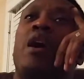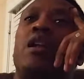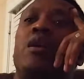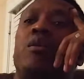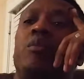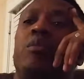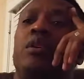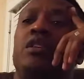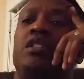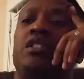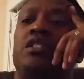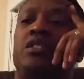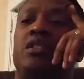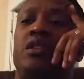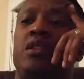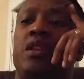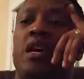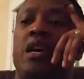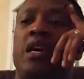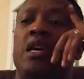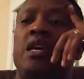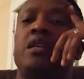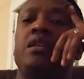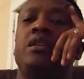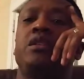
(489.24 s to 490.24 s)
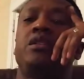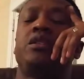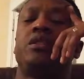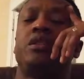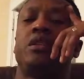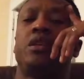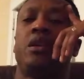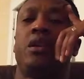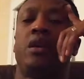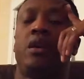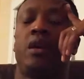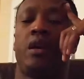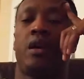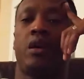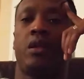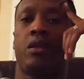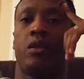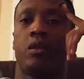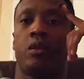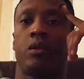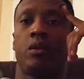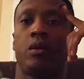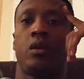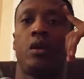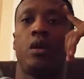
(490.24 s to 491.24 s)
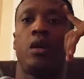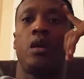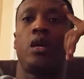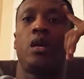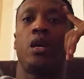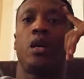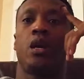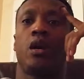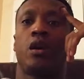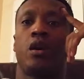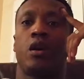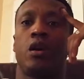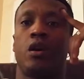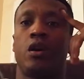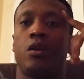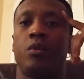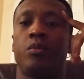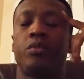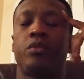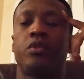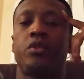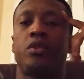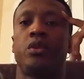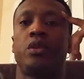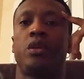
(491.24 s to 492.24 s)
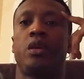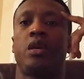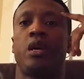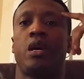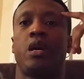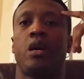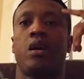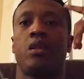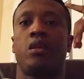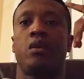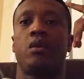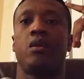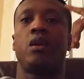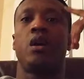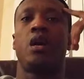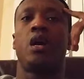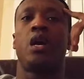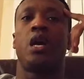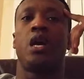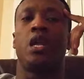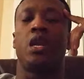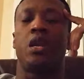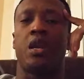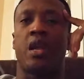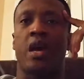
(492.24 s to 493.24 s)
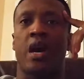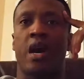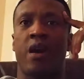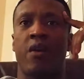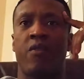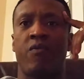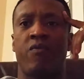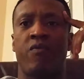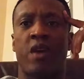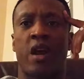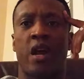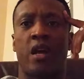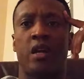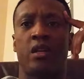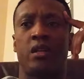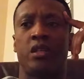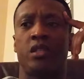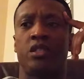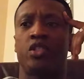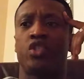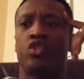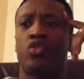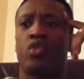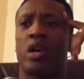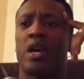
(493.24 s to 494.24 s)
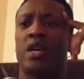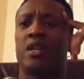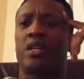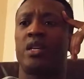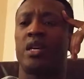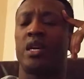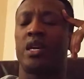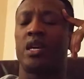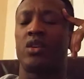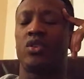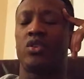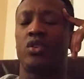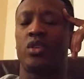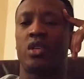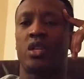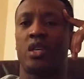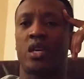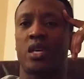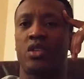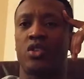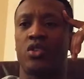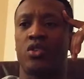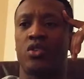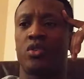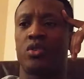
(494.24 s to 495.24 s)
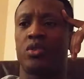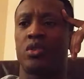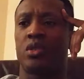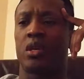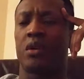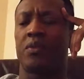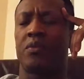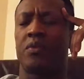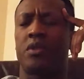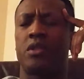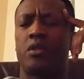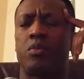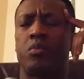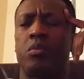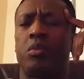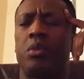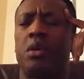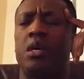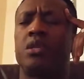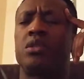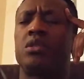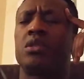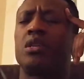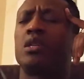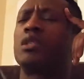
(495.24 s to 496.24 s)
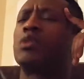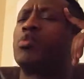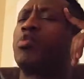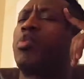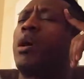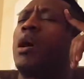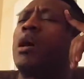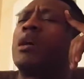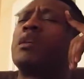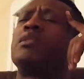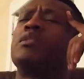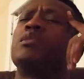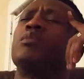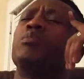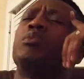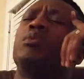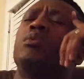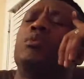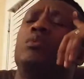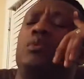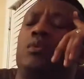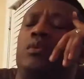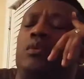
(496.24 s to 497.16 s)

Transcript: it but stay together. Come together. Non-violently try to educate yourself as much as possible.